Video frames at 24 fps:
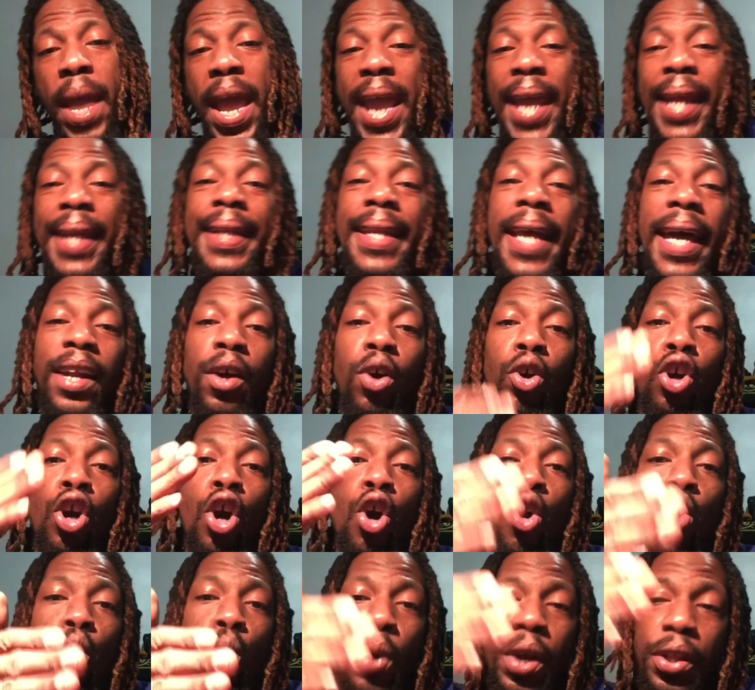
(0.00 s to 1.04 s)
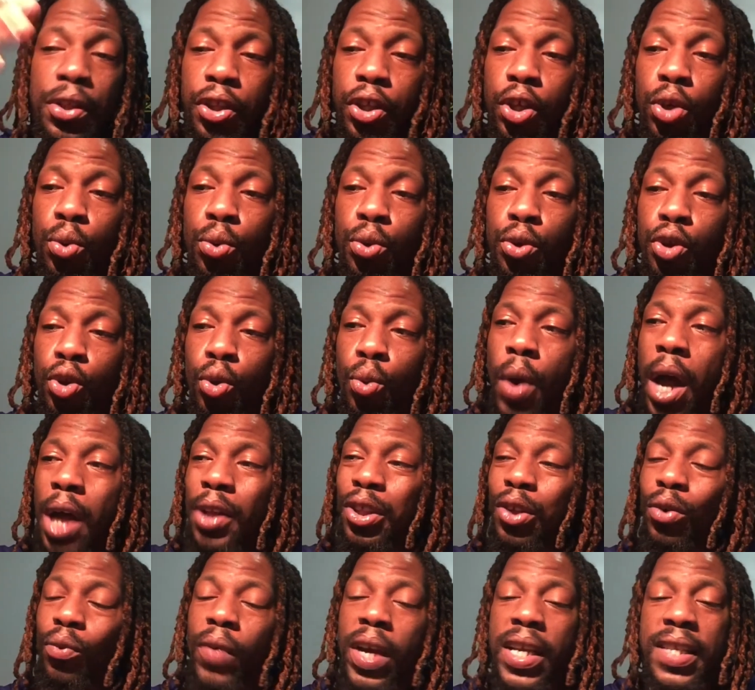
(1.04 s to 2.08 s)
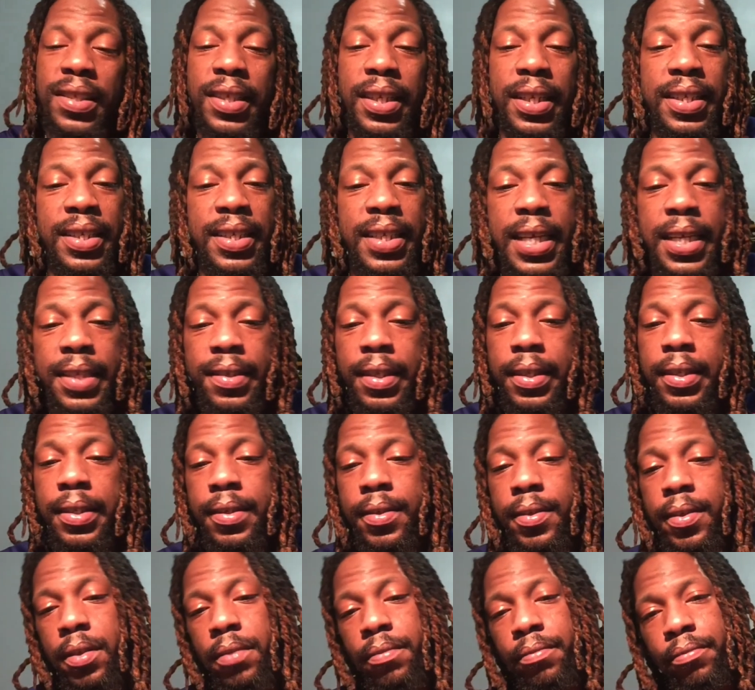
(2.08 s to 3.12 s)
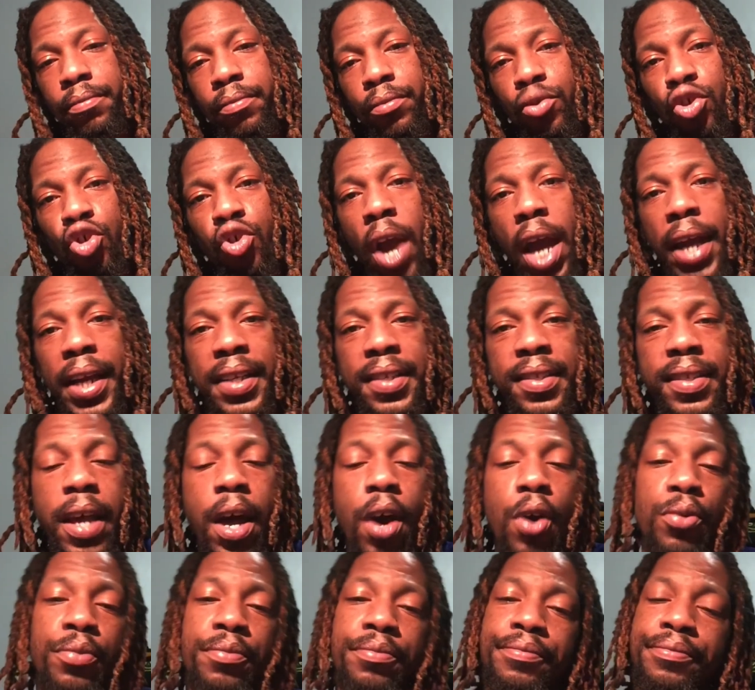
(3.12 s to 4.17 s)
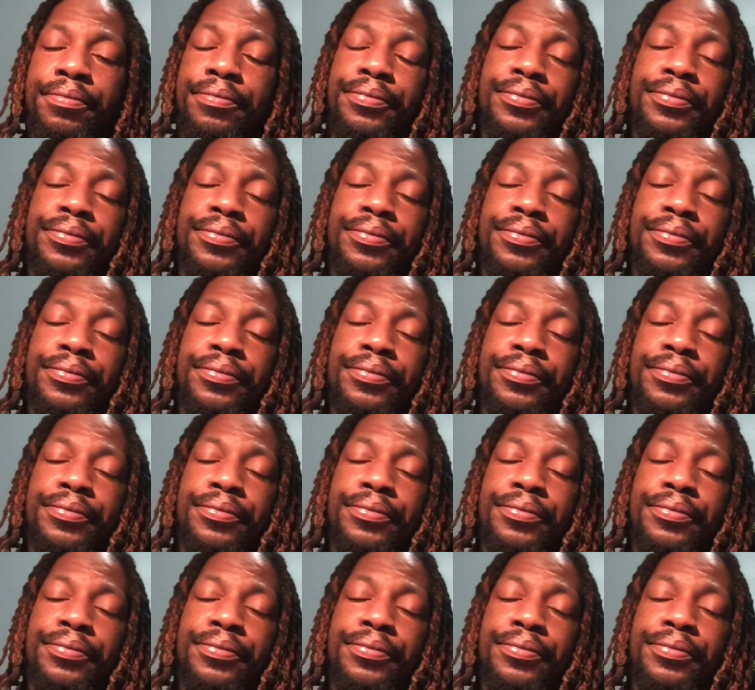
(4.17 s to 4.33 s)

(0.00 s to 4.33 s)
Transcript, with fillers: and that'll go with you throughout the rest of the seasons. Try this out.